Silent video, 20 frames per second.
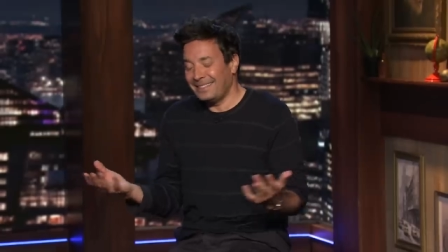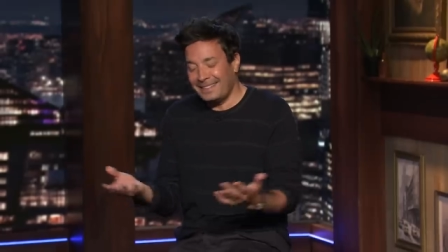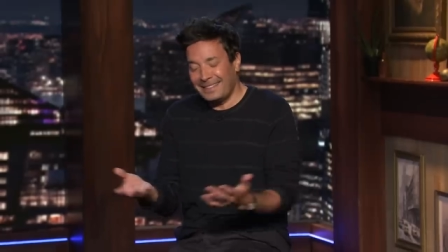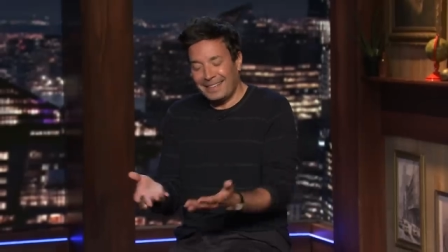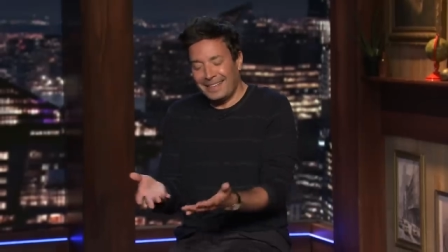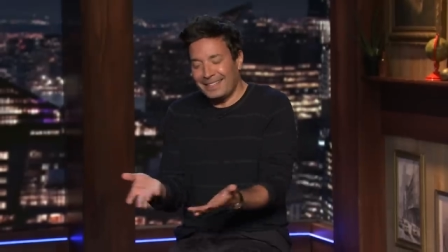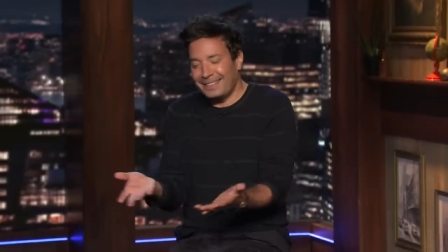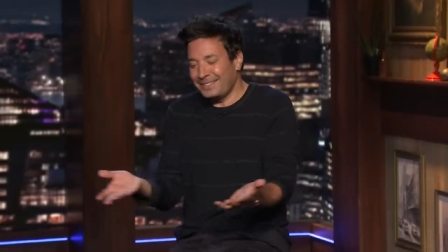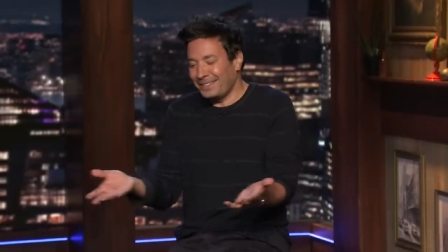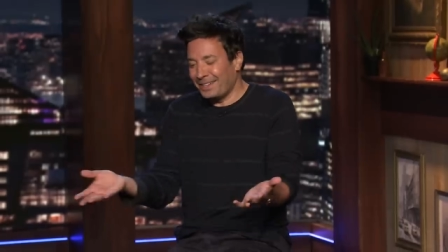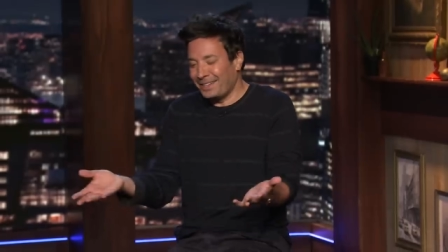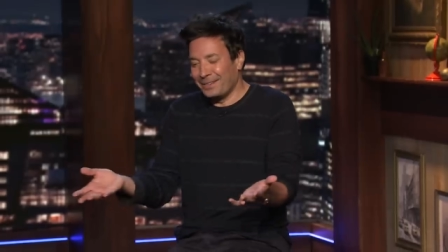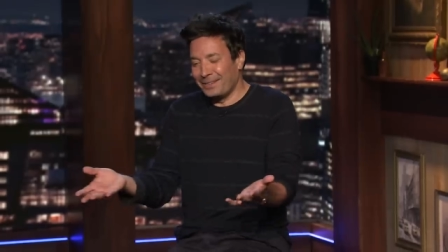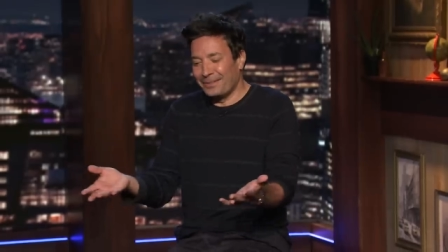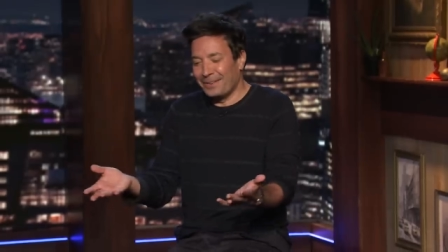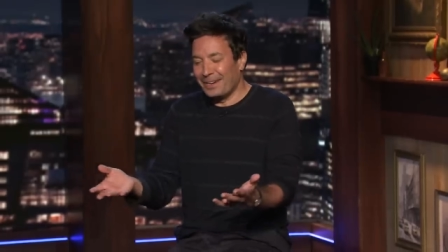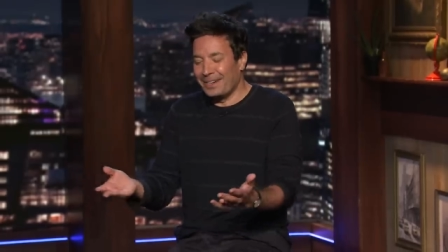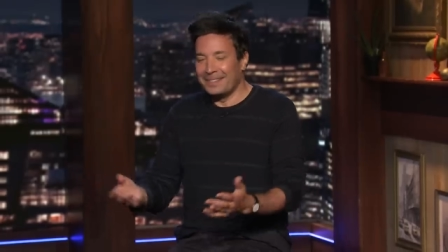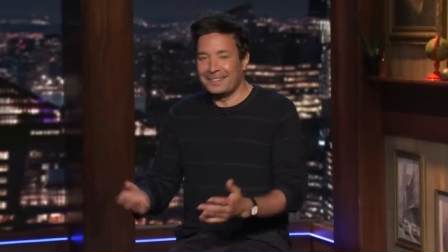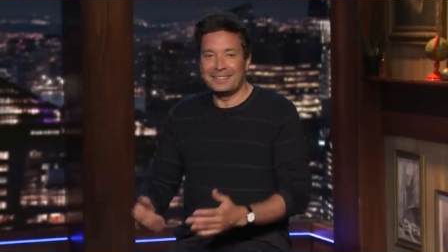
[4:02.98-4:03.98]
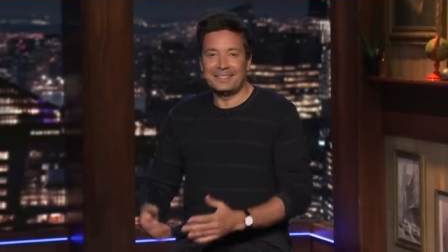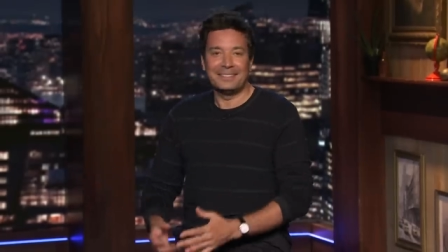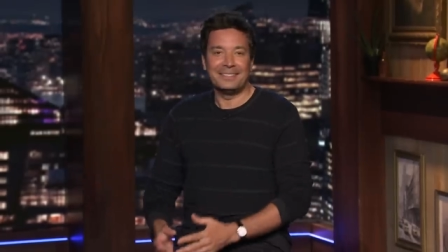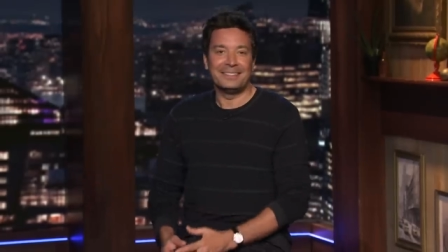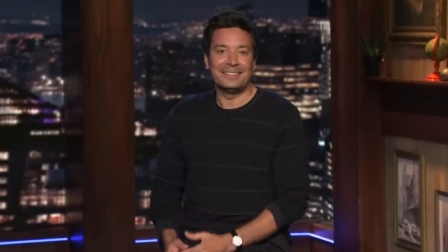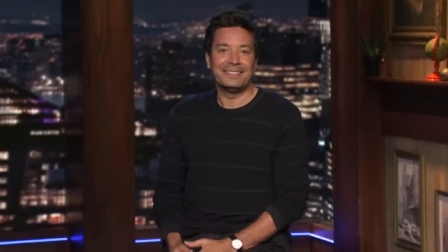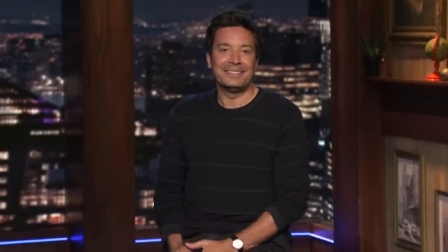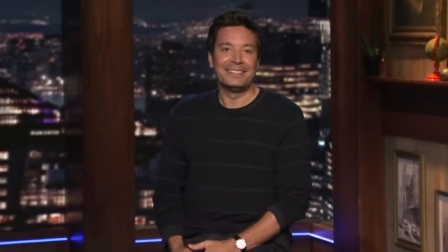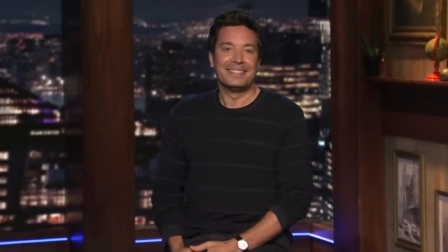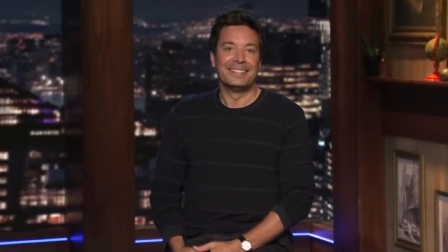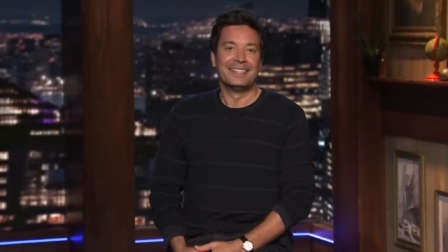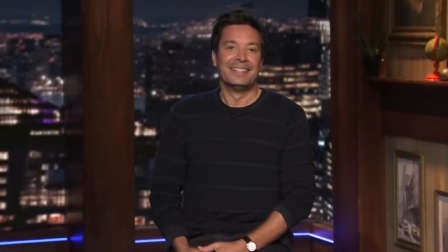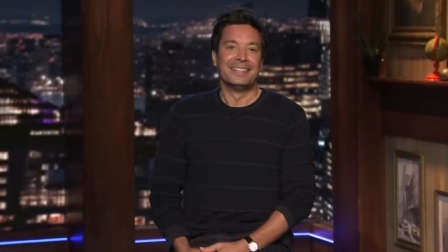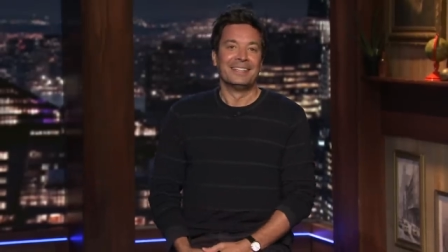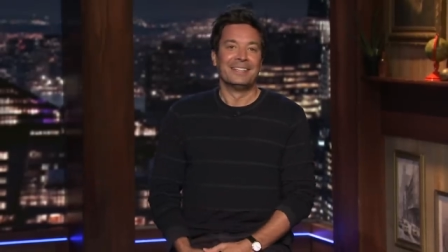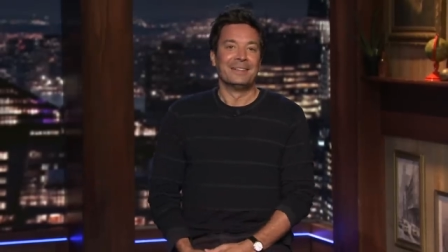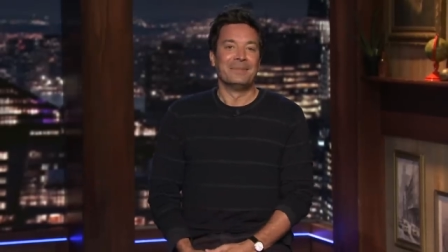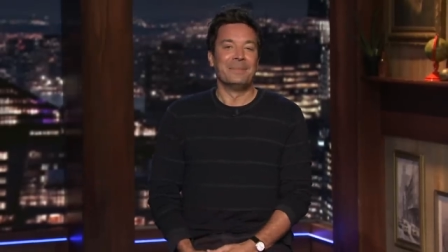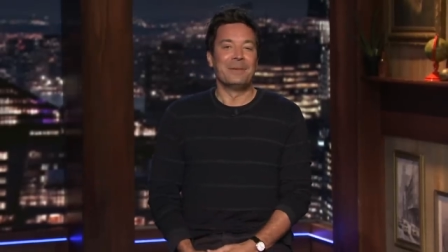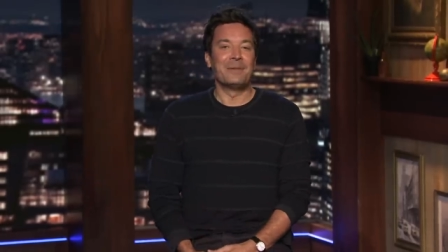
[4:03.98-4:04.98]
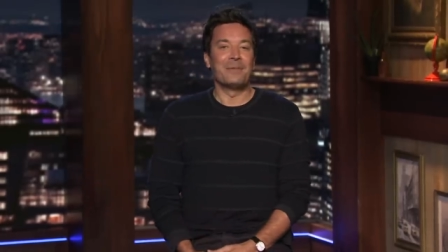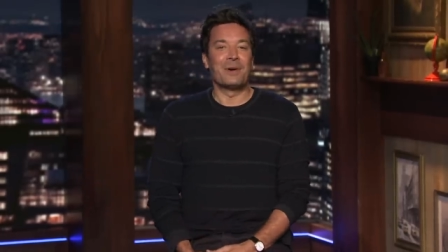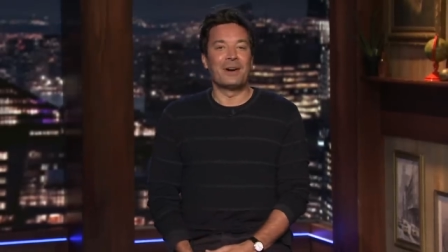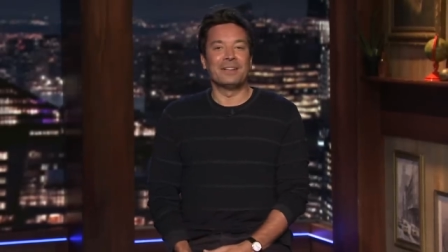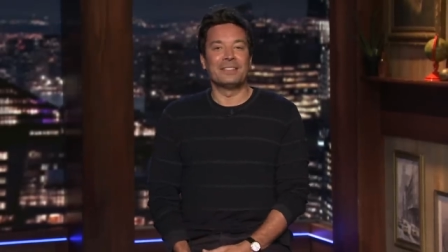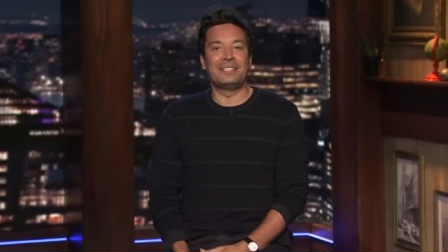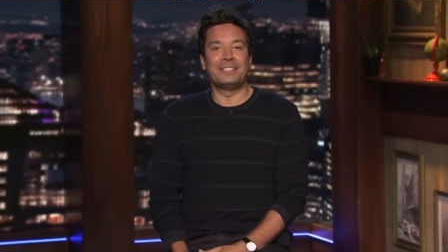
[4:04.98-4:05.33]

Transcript: That's all he wants. Meanwhile,